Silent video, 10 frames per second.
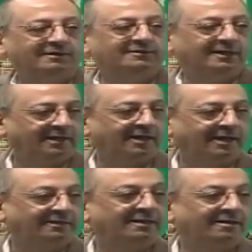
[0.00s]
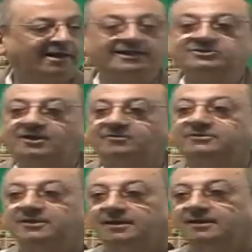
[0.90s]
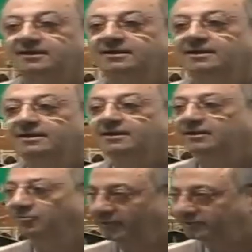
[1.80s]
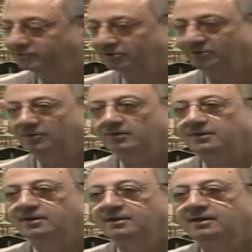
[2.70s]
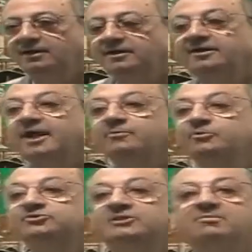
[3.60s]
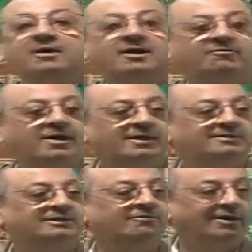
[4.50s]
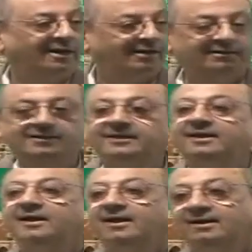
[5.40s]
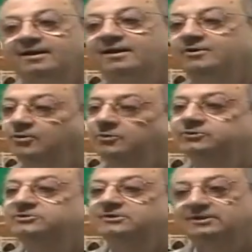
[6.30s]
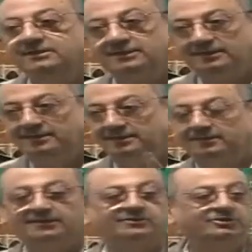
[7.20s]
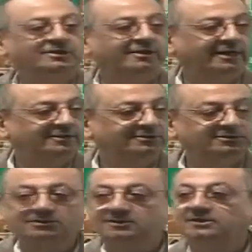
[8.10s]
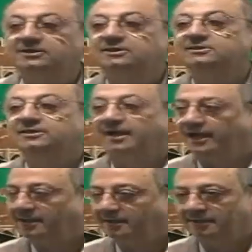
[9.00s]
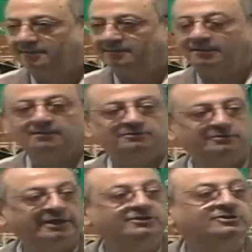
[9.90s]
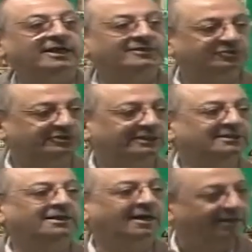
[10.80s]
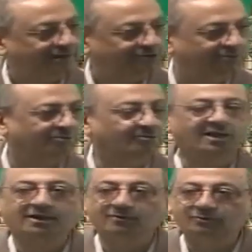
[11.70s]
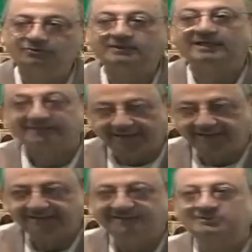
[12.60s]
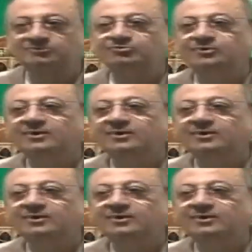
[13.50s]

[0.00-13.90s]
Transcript: the other lines of the verse, you know. Gaibu samawati walard. Allah knows the secrets, the, un, the things unseen. Allah subhanahu wa ta'ala knows. And then this